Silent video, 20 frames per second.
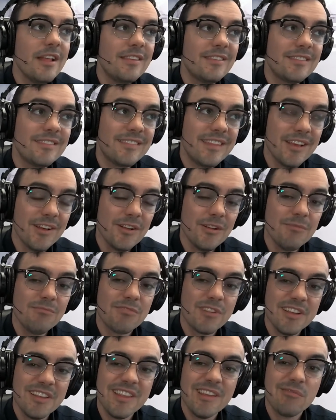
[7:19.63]
It's still
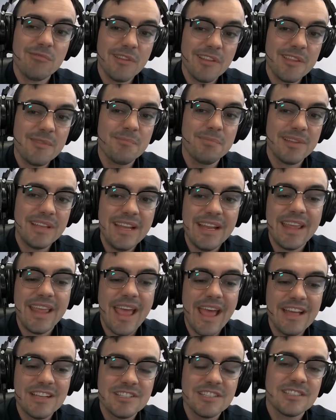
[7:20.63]
really, really
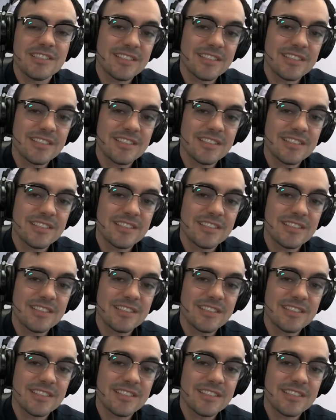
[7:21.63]
bleeding edge.